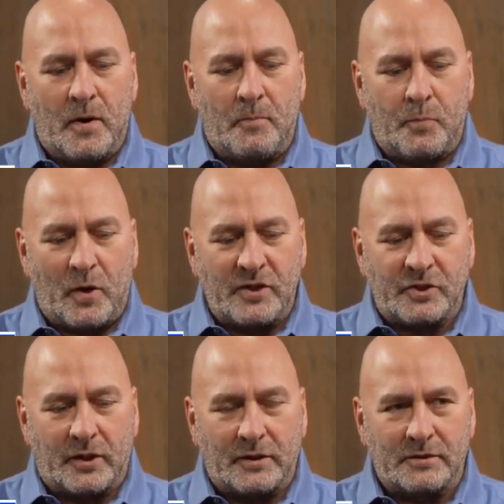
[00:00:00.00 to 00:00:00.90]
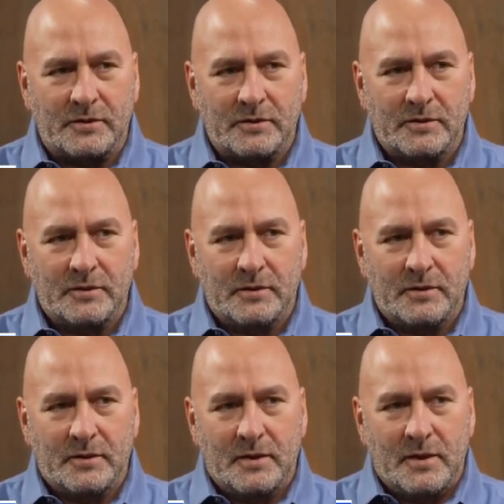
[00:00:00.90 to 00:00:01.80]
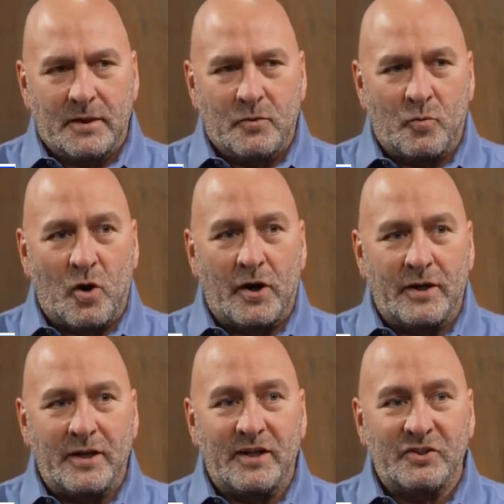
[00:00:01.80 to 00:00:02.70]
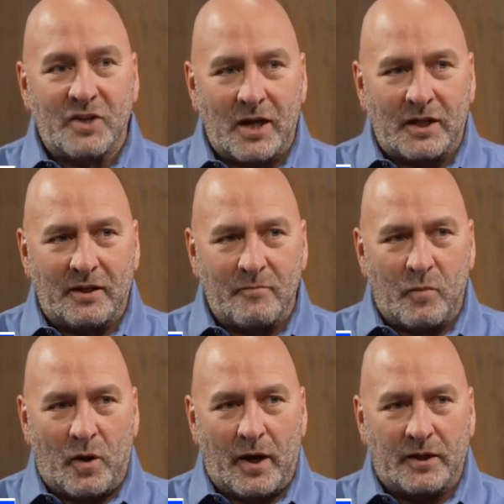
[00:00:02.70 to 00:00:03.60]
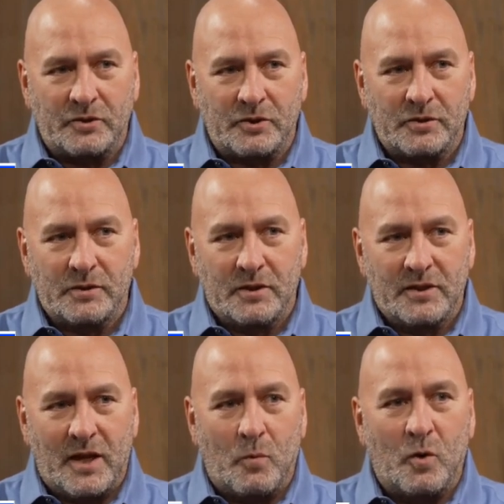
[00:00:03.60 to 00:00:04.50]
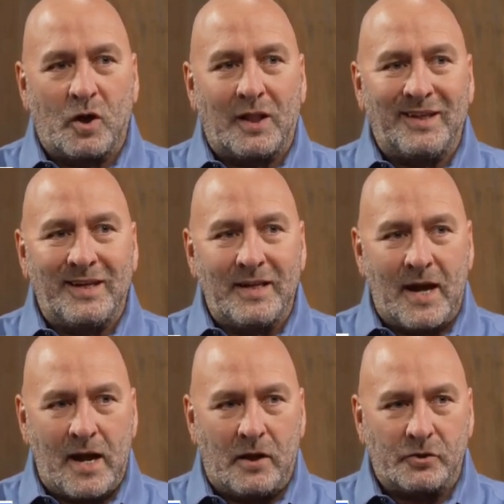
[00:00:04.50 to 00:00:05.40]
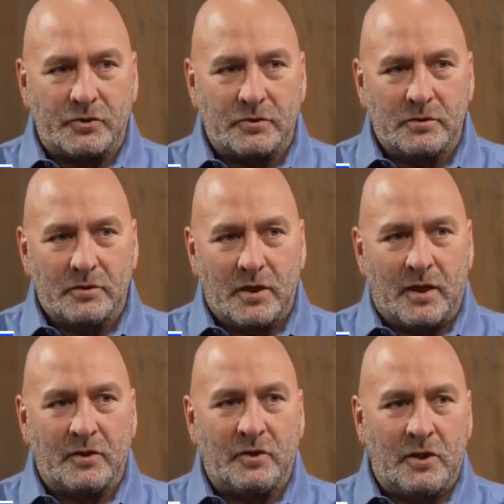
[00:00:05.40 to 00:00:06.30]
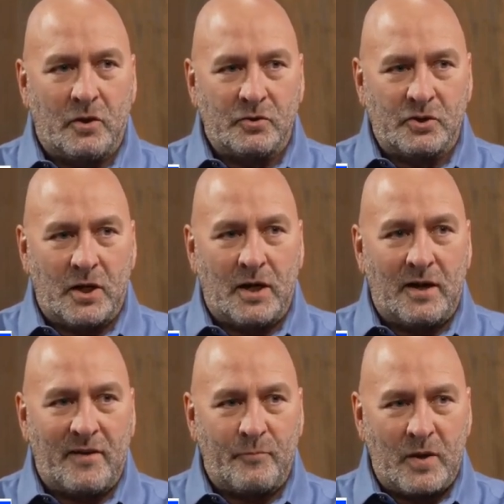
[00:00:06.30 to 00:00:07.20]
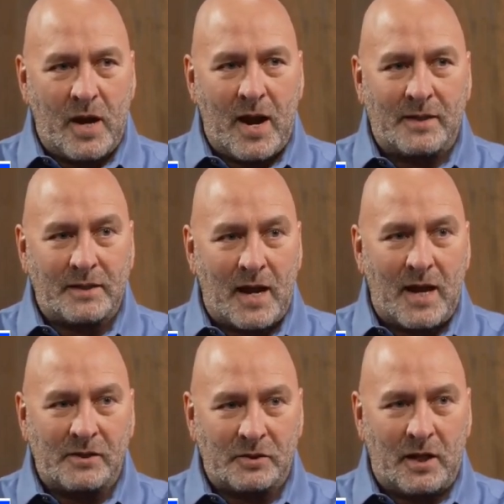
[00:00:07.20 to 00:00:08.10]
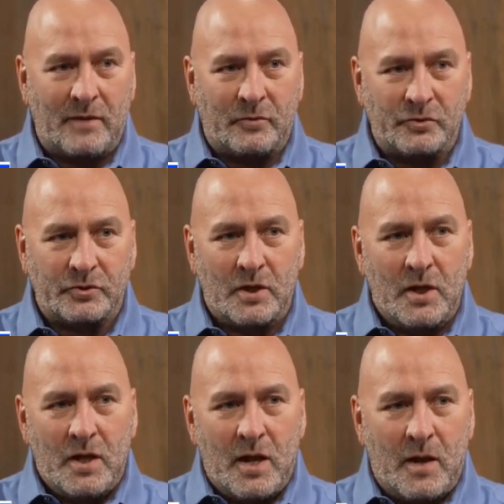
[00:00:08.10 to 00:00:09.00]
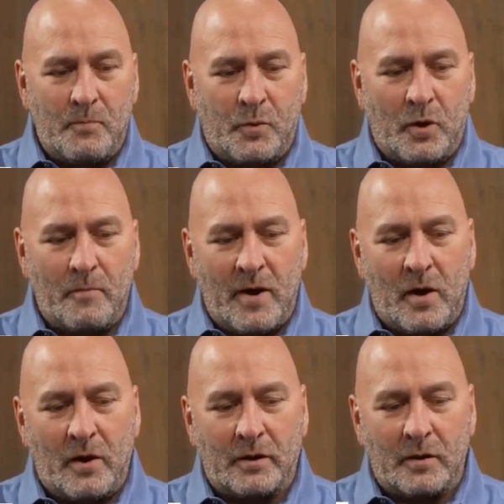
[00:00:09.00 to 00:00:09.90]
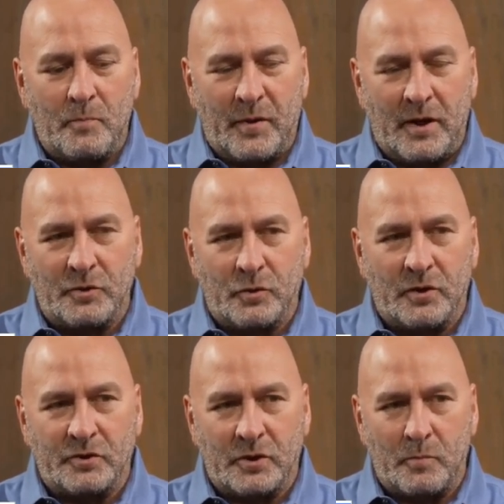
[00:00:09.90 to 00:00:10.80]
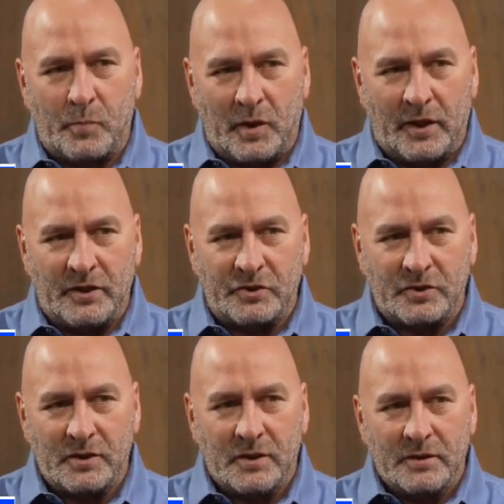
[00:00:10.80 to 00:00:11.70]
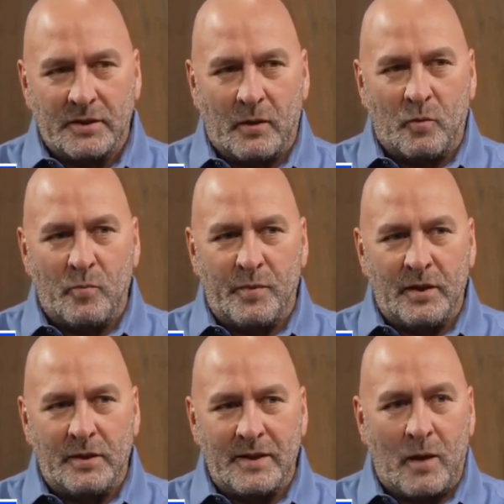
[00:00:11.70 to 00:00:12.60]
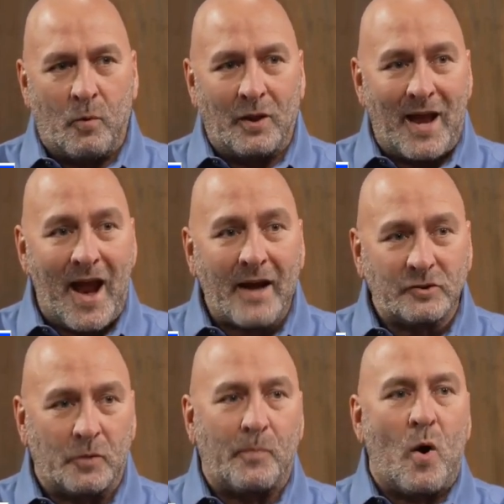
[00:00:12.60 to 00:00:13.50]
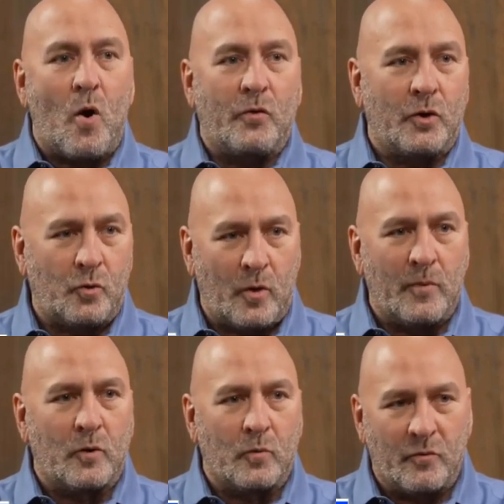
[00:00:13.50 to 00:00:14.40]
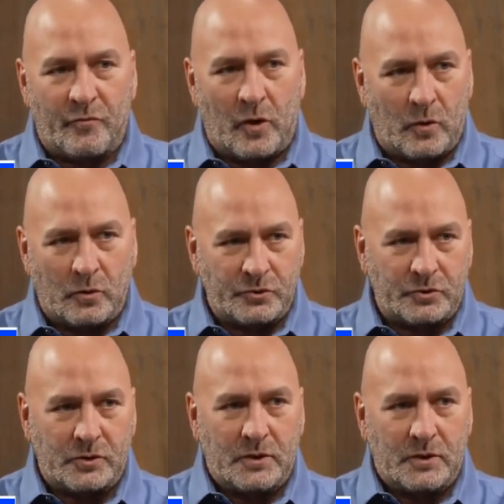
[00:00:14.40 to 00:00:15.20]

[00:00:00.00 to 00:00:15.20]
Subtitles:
president running the executive branch that will clean house at the DOJ and FBI at the highest levels, and put American patriots in place that will act upon the criminal referrals